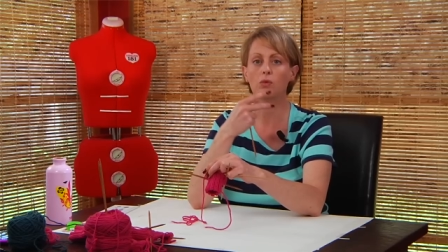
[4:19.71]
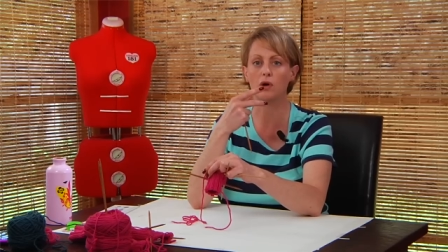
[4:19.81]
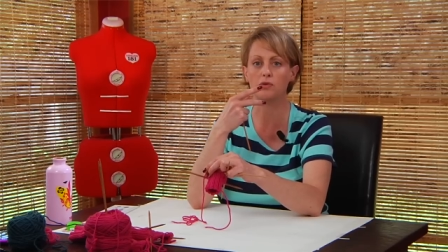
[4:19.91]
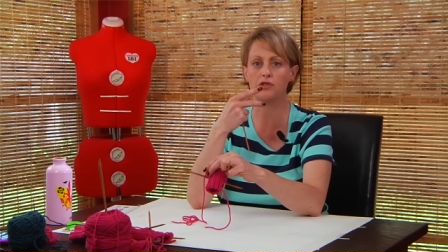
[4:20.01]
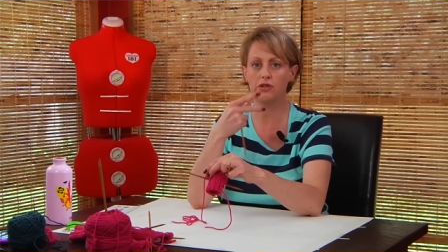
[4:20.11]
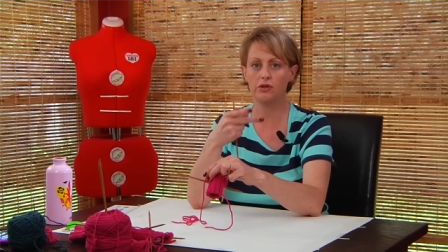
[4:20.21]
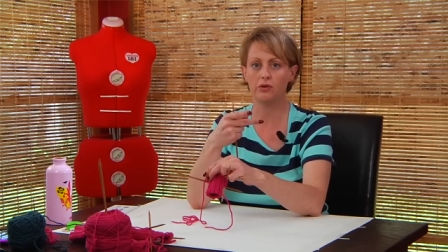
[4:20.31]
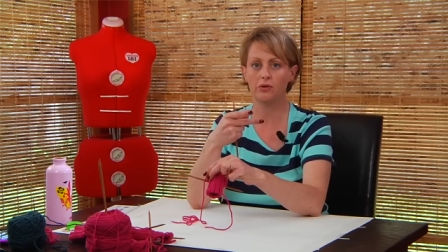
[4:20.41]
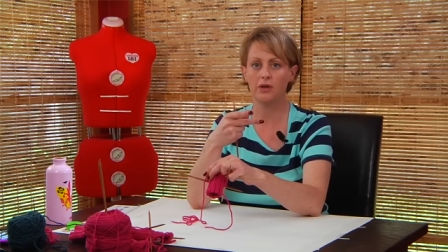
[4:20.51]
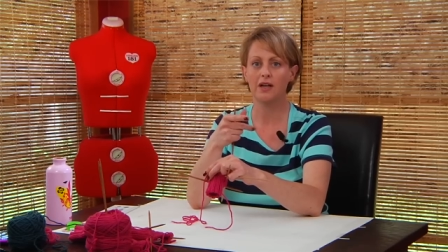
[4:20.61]
Row
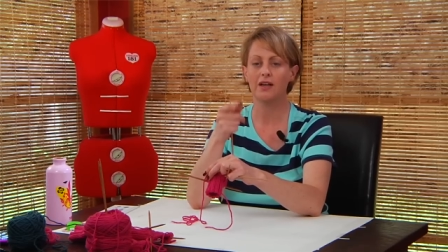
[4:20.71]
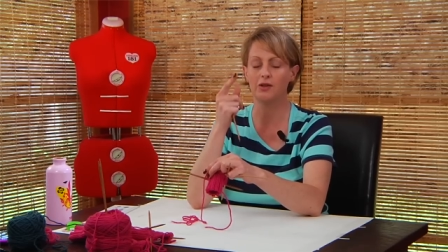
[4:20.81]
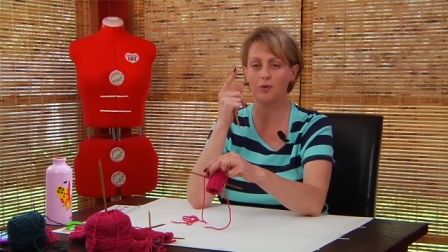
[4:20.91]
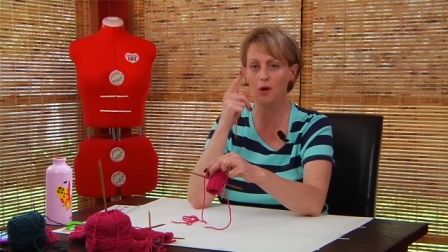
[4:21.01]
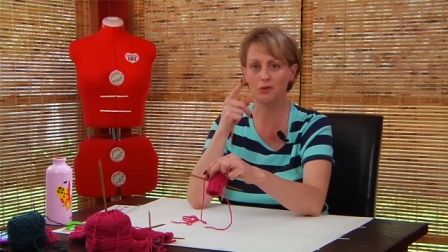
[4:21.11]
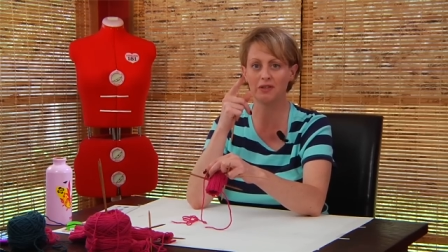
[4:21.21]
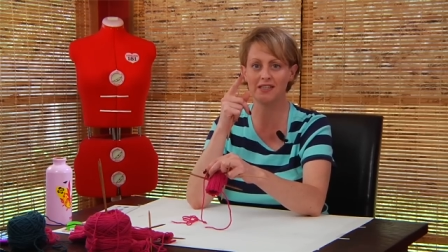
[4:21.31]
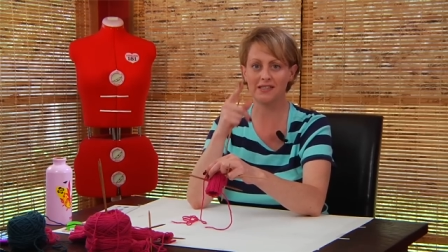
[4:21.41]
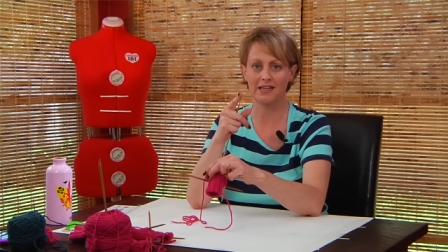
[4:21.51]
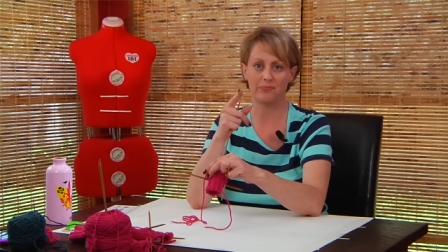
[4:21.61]
2, you only
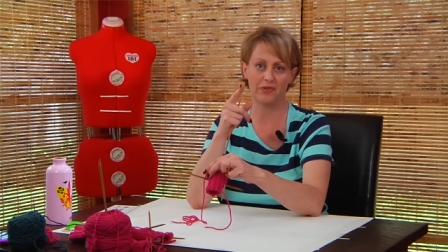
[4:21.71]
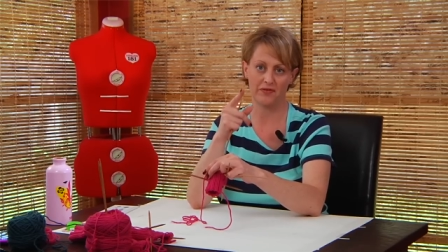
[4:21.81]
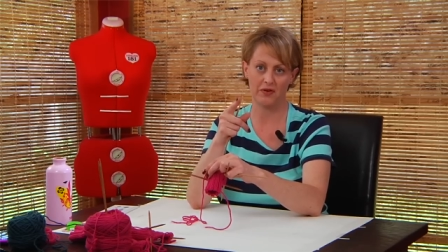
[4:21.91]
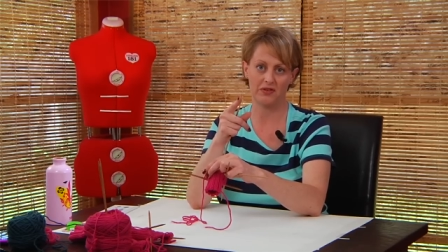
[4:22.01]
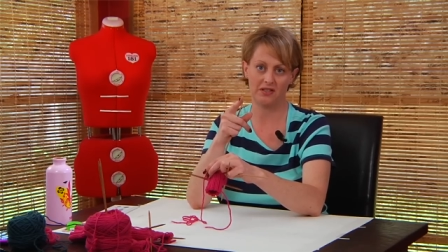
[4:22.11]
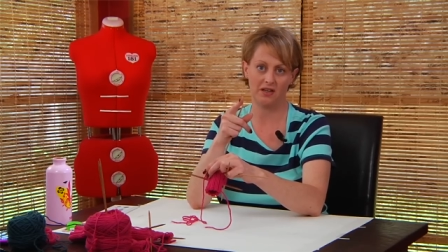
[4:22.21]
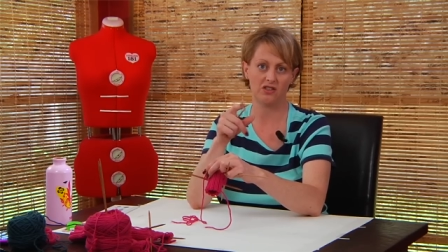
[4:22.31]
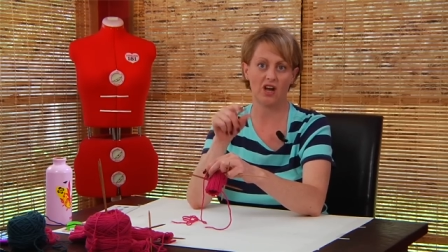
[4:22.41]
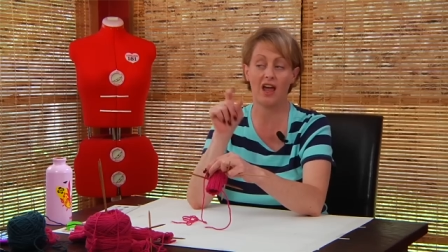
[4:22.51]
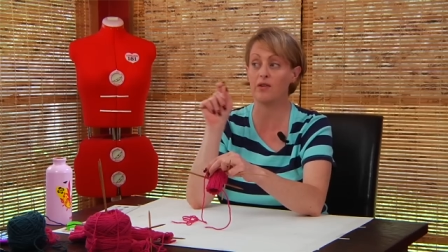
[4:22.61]
slip the first
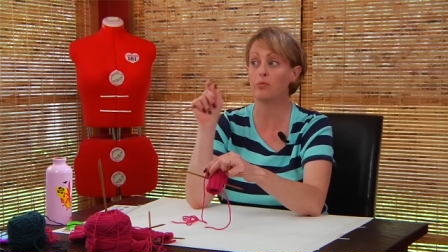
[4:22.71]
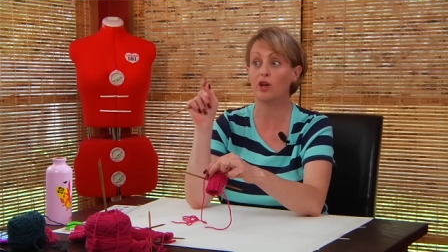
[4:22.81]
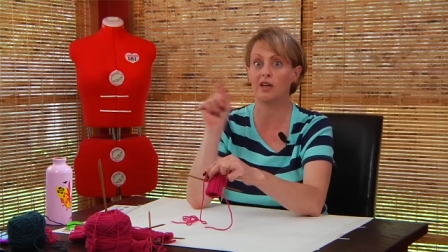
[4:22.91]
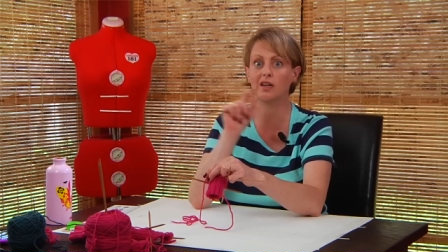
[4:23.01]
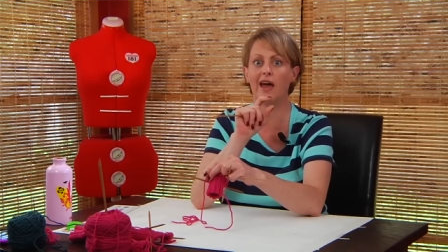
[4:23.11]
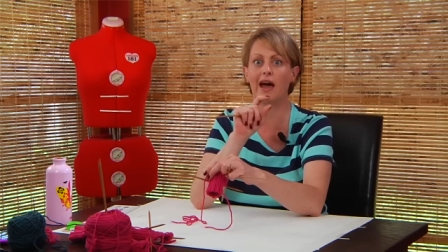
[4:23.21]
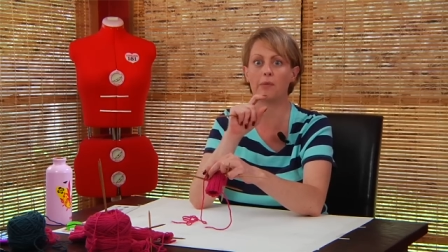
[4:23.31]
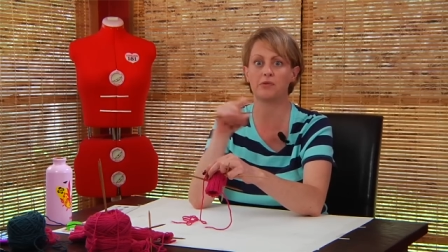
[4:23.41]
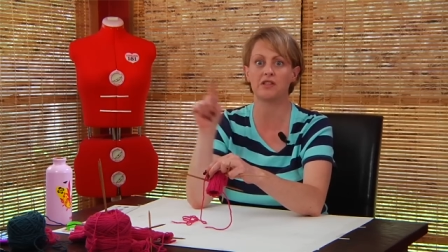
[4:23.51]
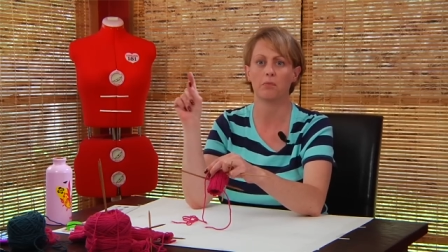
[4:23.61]
stitch. I even put it in
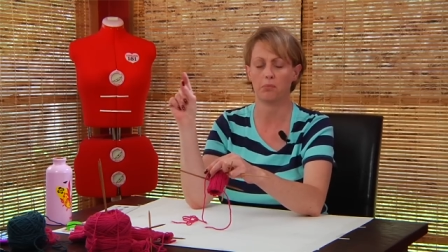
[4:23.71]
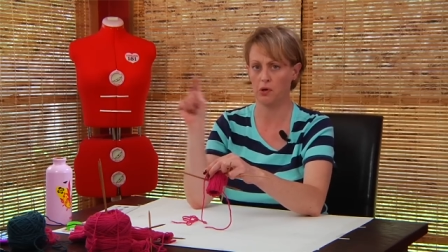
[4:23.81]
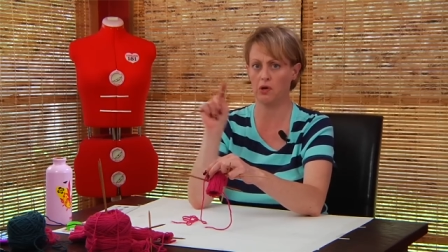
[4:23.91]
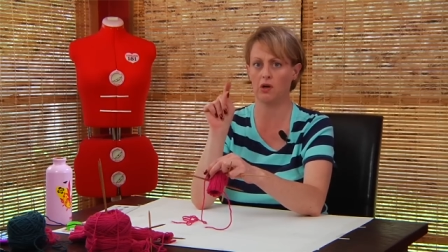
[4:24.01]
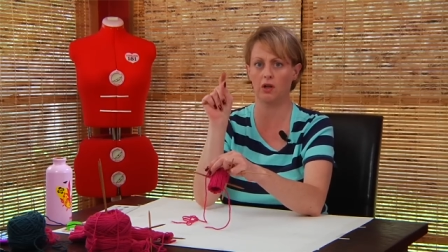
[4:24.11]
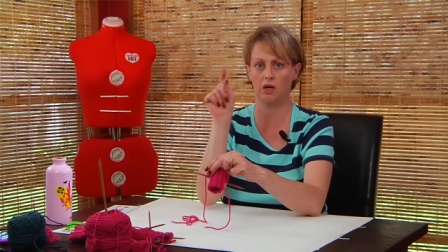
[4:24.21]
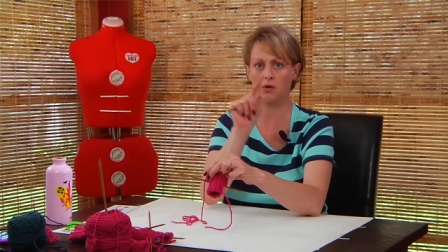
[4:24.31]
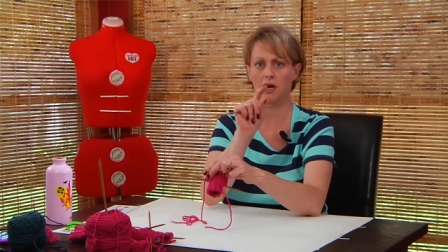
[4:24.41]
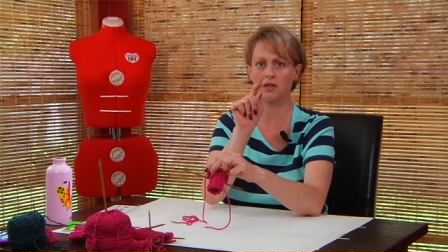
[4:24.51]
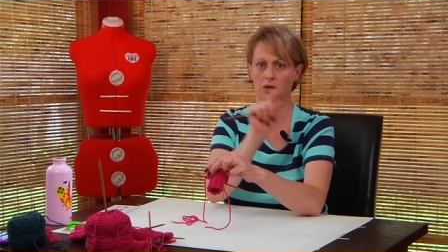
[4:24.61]
caps. Purl
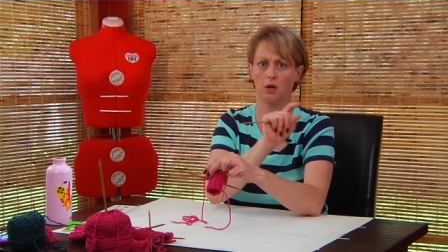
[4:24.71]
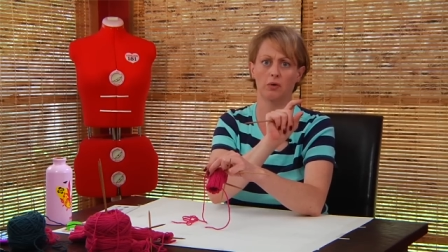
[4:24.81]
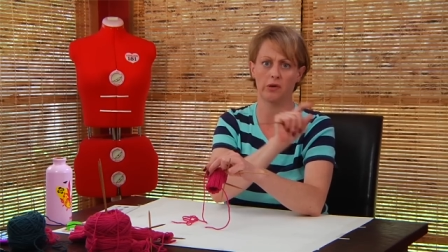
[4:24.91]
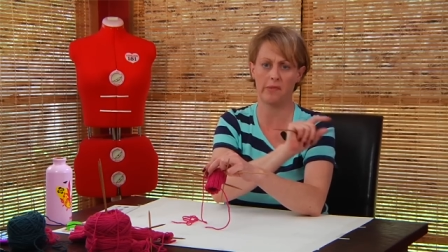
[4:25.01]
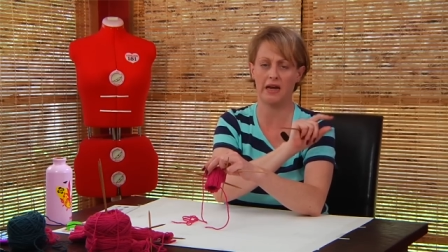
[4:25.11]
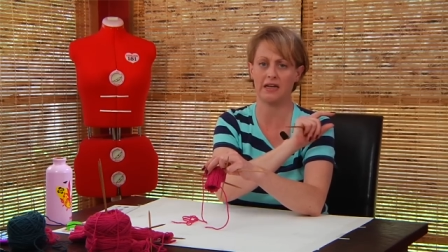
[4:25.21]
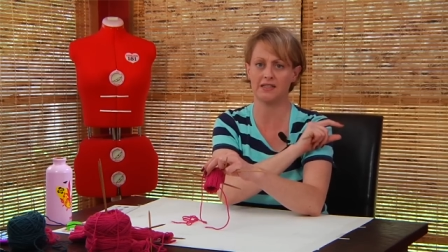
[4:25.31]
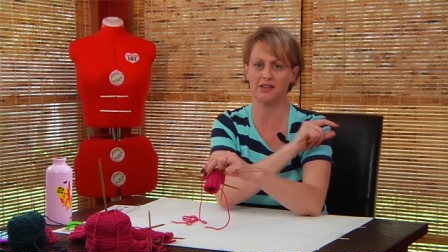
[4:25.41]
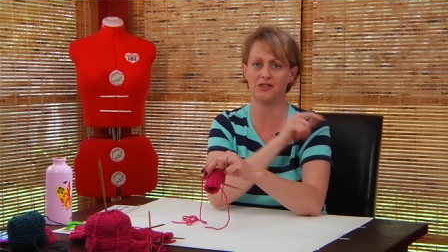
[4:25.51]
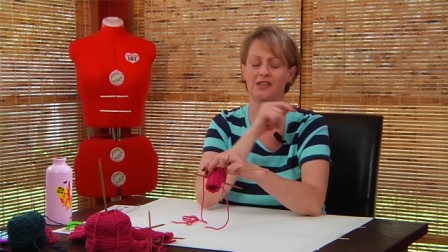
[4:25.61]
across all remaining
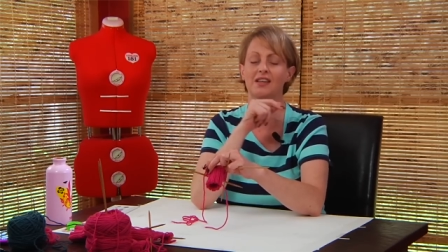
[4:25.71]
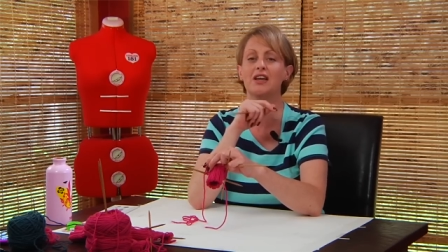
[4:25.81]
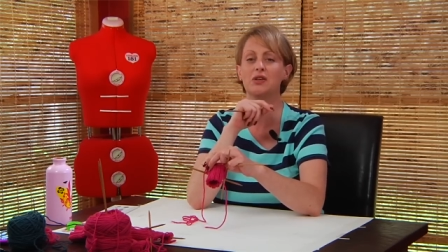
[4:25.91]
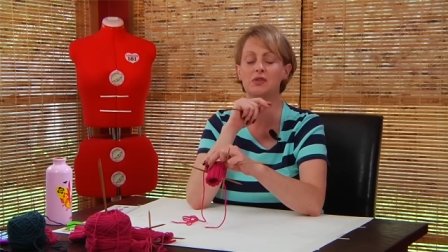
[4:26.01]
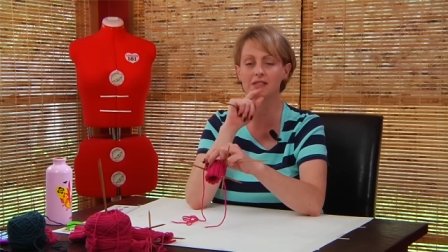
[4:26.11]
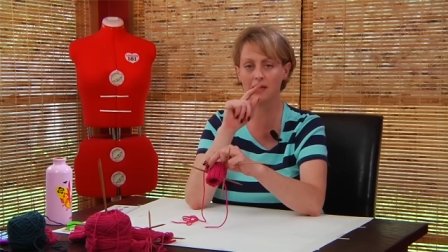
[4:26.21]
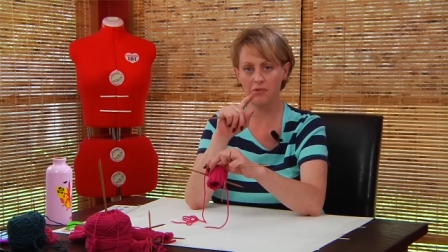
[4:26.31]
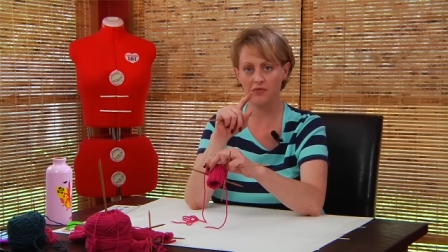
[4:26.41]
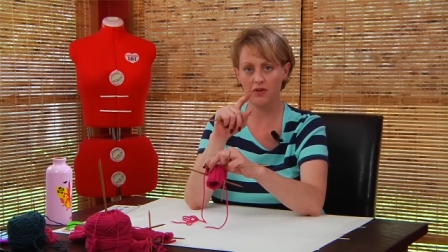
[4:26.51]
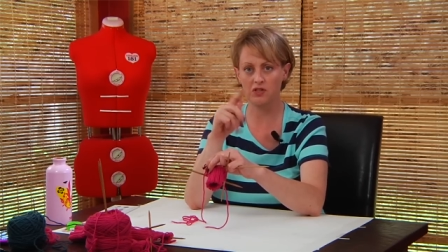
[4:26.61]
stitches. You
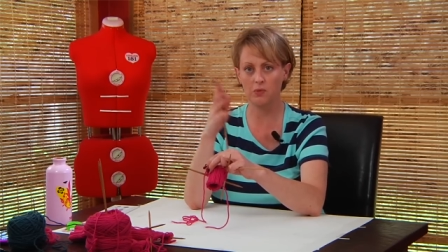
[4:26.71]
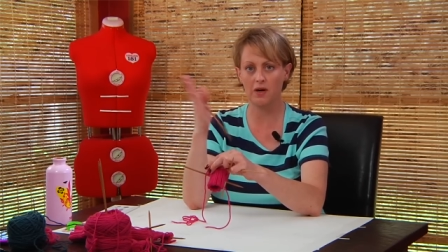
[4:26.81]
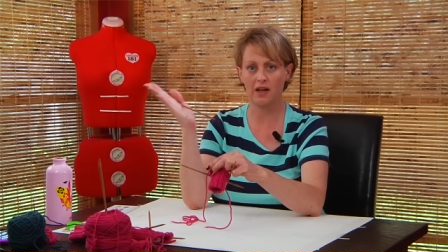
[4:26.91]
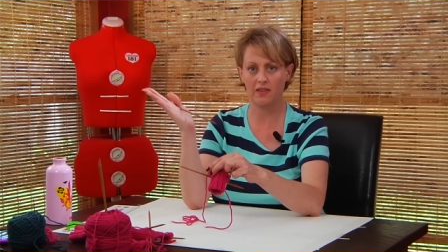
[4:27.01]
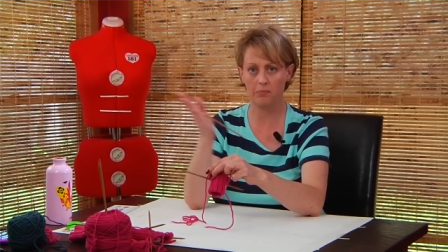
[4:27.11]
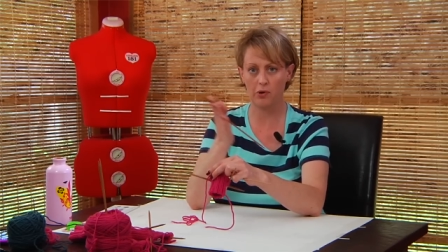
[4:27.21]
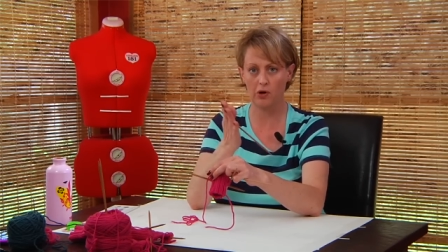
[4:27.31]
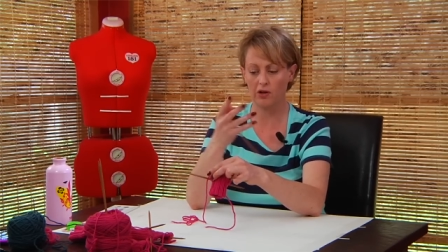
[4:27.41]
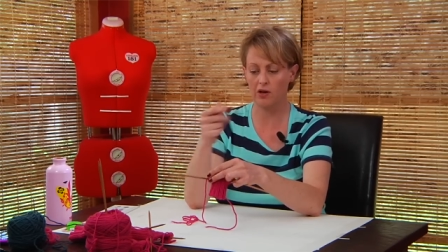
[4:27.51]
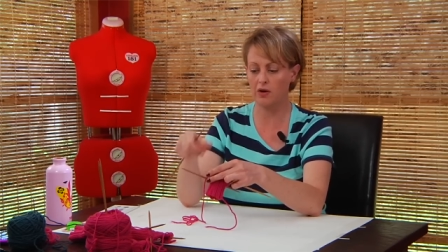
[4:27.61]
slip the first one and then
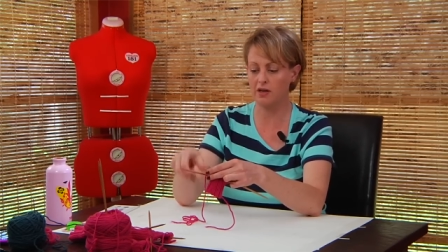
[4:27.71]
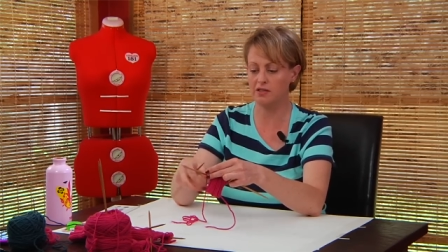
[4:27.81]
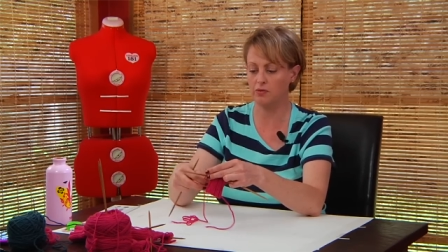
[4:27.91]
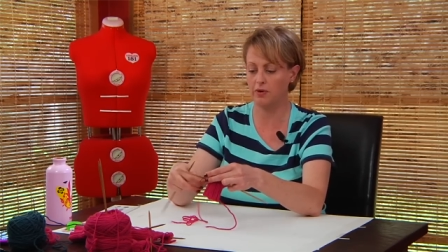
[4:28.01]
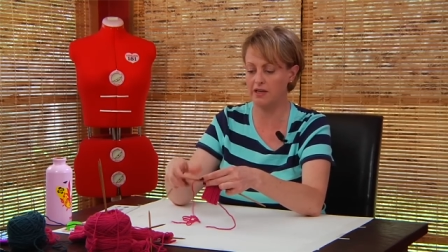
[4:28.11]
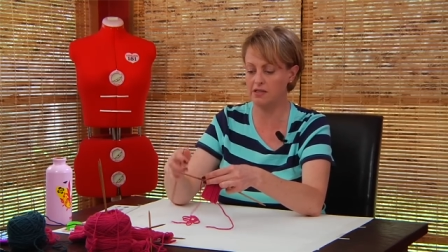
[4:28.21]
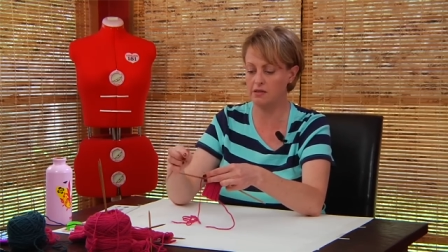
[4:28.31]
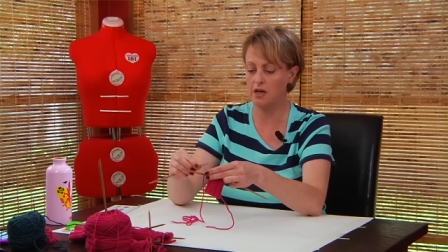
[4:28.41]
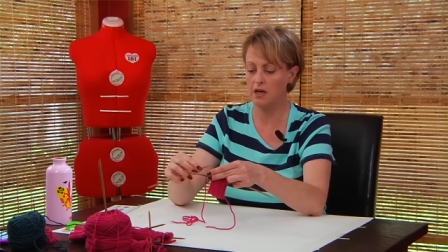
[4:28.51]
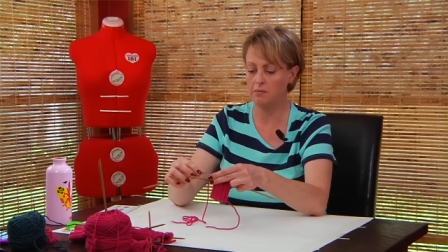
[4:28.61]
purl across the rest.